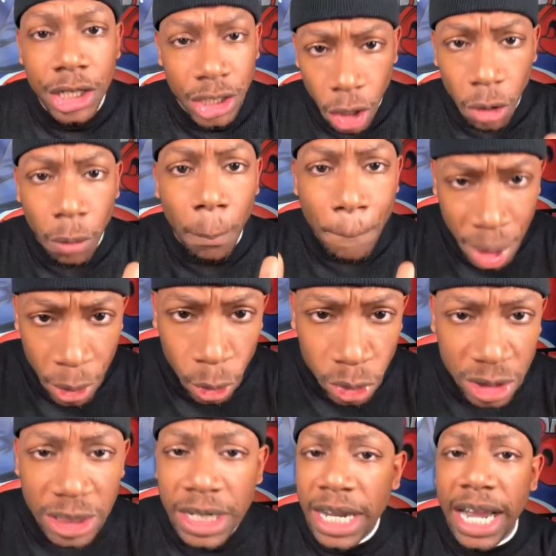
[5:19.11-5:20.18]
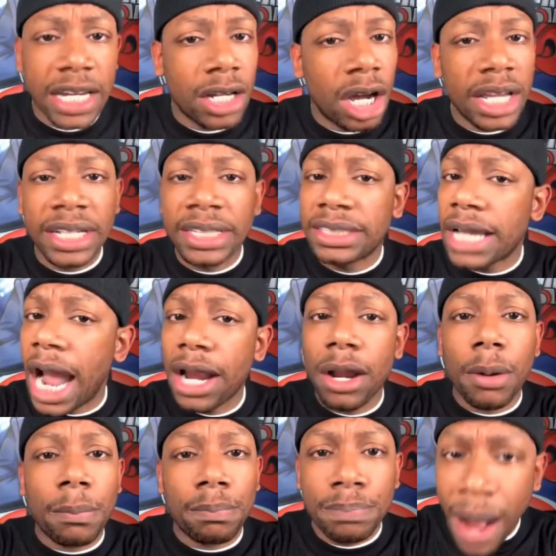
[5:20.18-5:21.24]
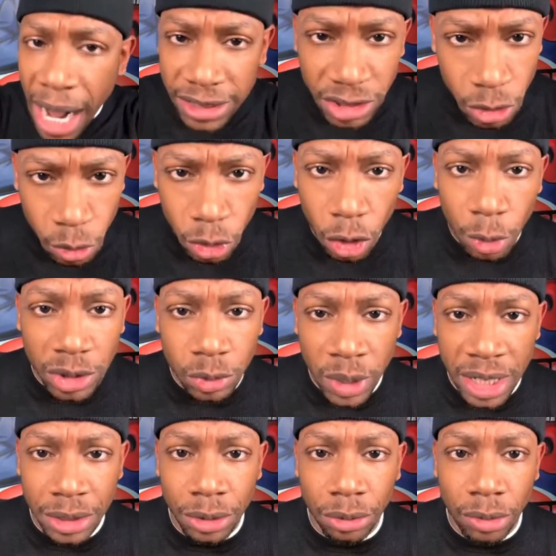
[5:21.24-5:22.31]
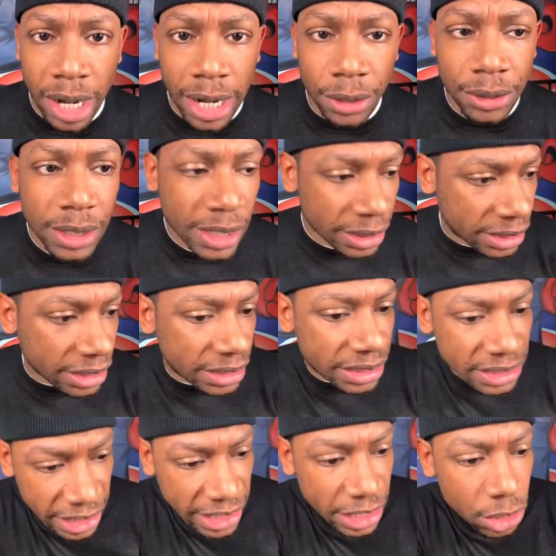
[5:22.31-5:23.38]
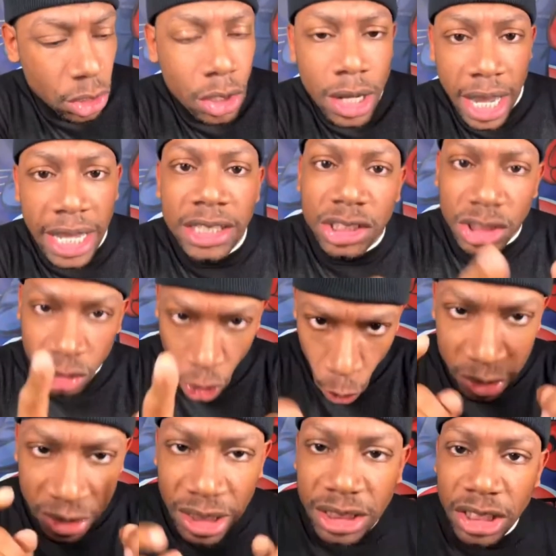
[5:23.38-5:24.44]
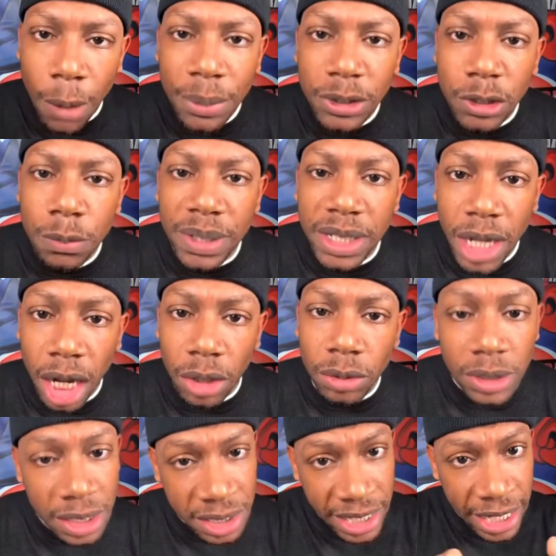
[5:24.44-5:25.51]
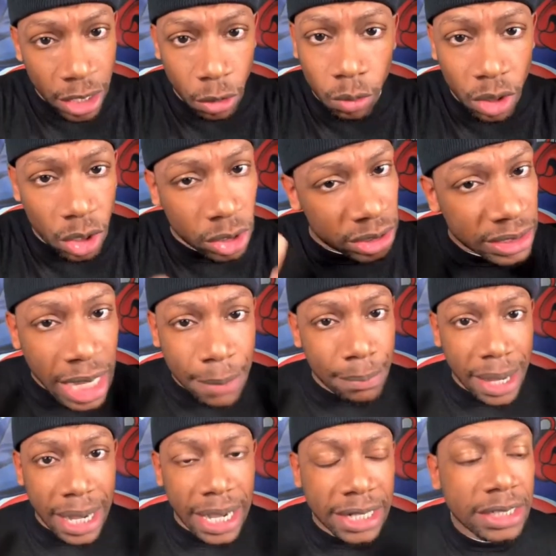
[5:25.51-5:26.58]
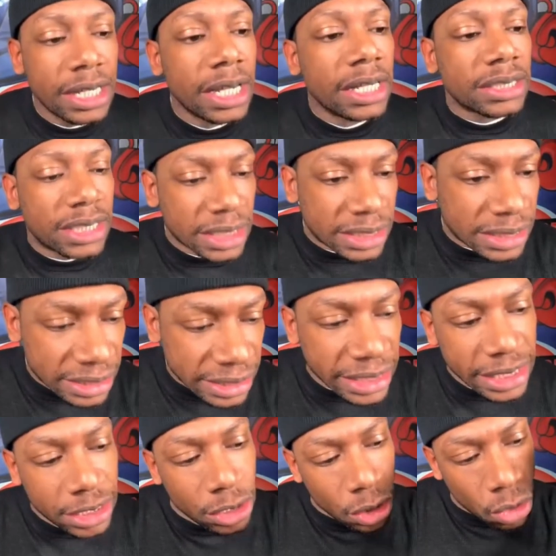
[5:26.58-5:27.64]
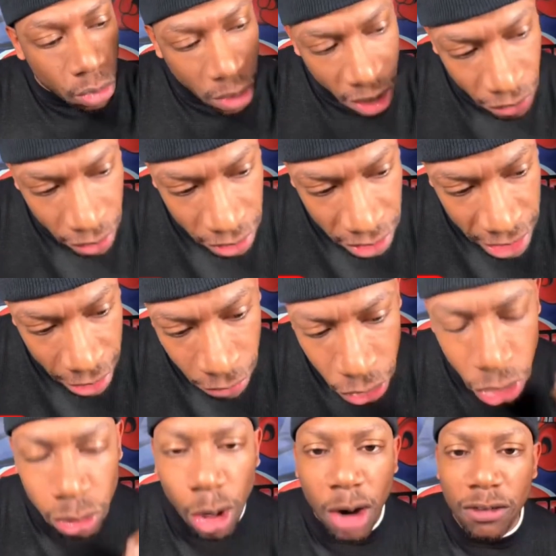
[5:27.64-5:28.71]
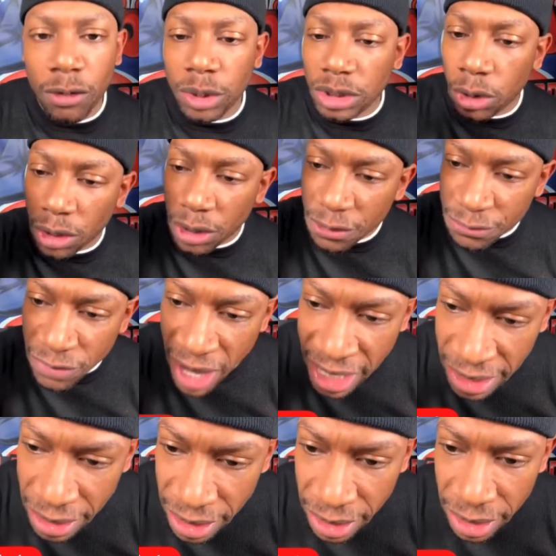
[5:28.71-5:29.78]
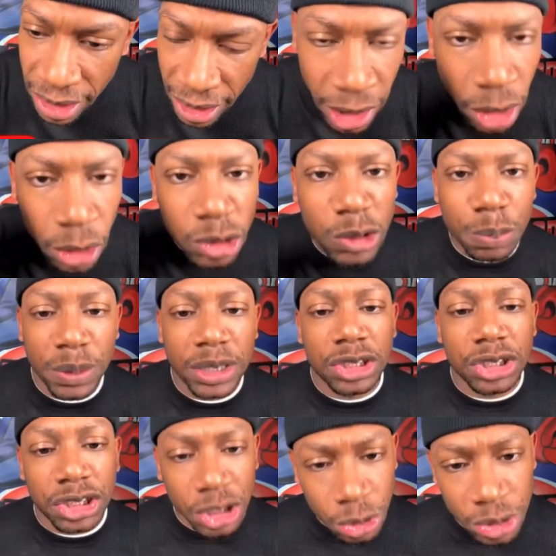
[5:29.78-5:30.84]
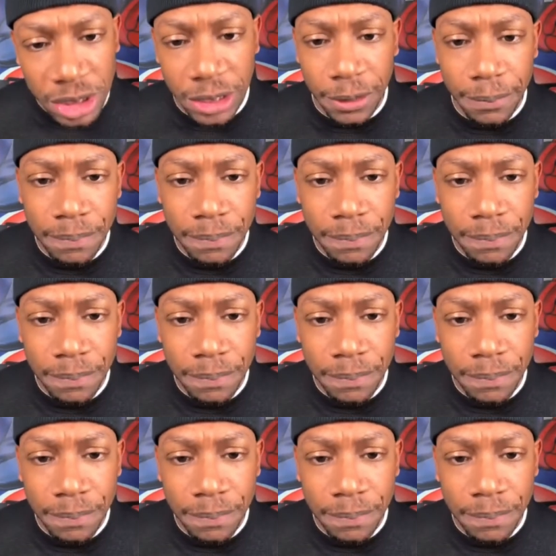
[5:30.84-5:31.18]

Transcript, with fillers: No boots and the entire boxing world was waiting around to see, and so was the WBO. Their words, not mine, to see whether Terence Crawford was going to fight Errol Spence Jr.